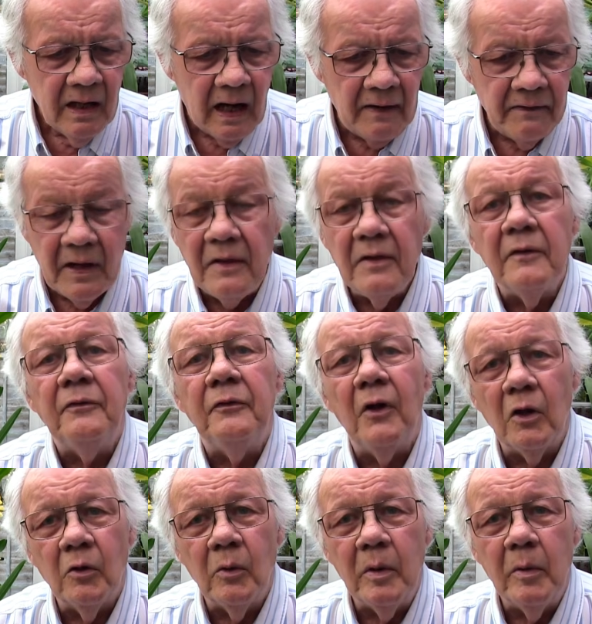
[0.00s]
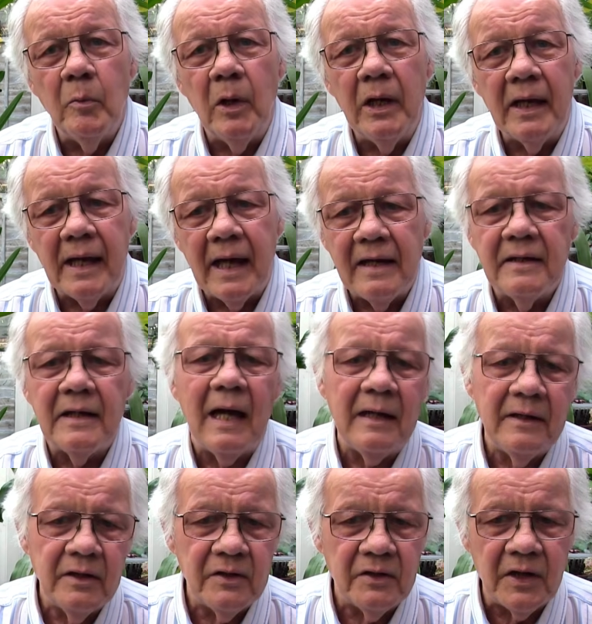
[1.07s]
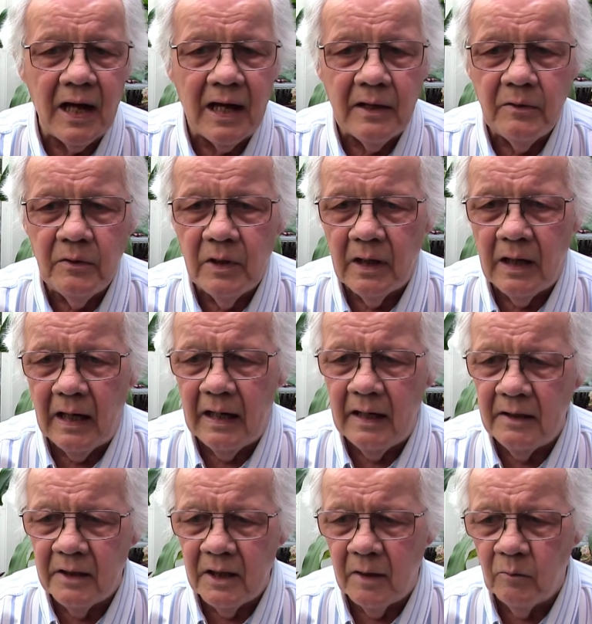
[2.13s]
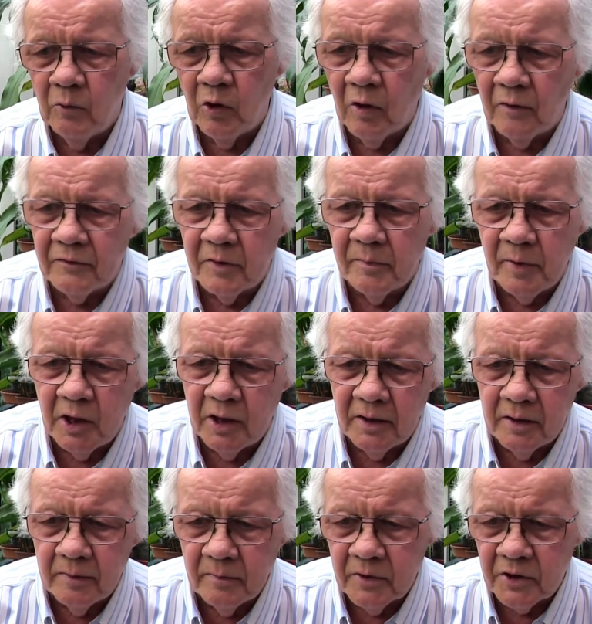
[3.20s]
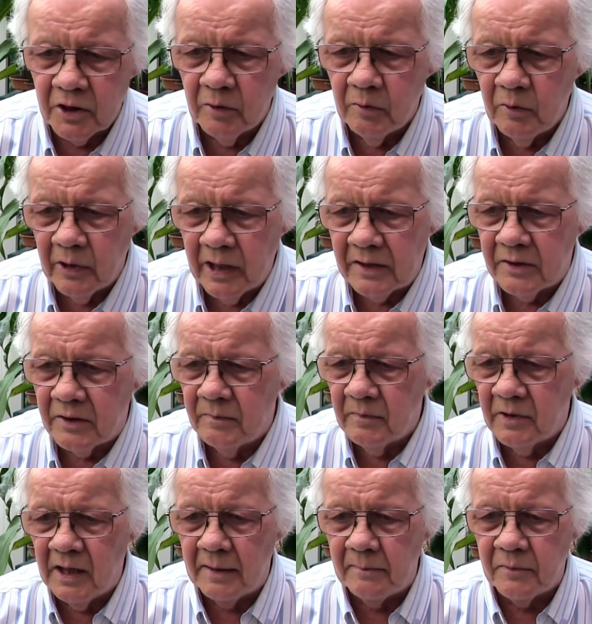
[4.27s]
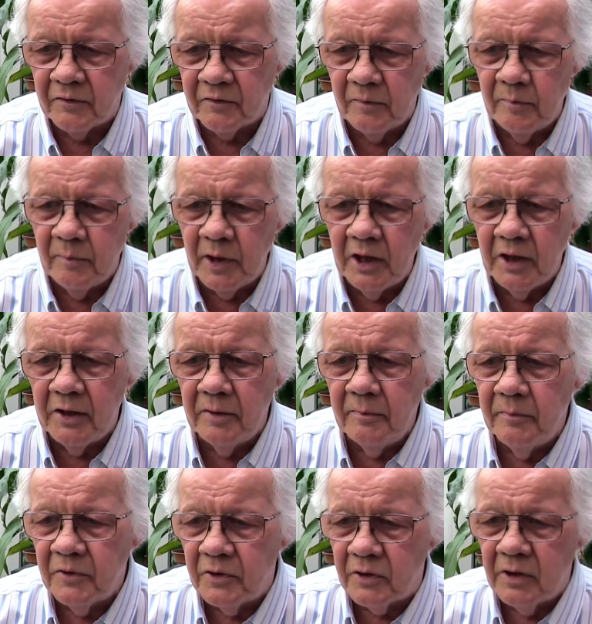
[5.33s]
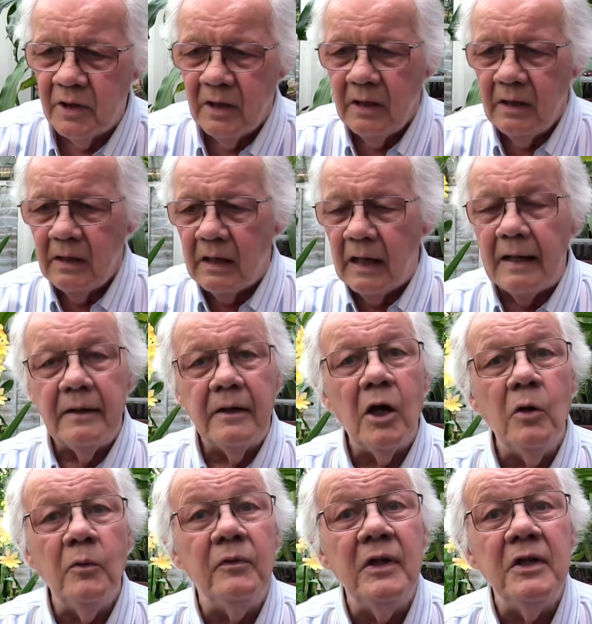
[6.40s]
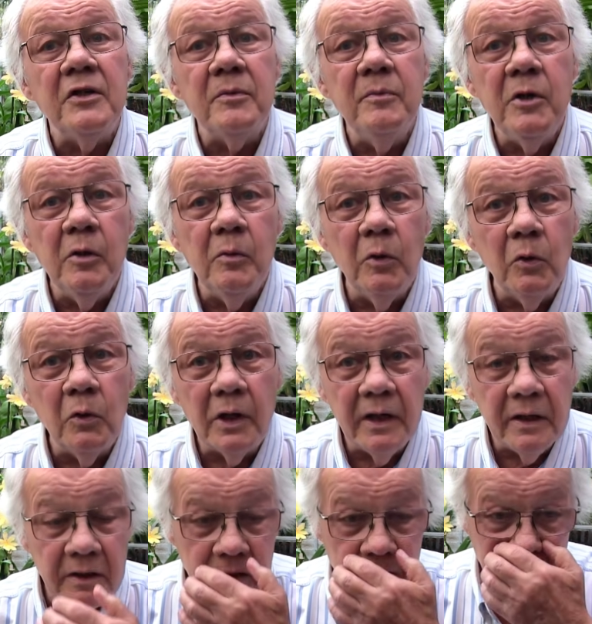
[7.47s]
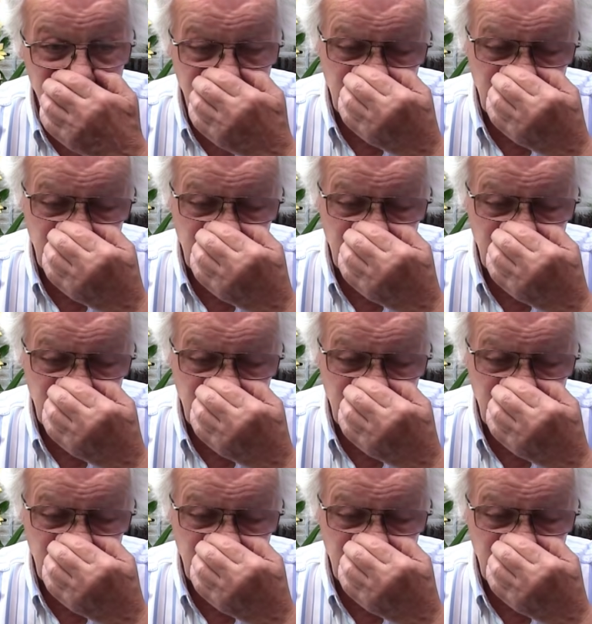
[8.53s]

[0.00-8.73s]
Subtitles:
And then the following weekend Hannah's down and we're off to Burnham's, so we'll get some clips from Burnham's and hopefully some new orchids for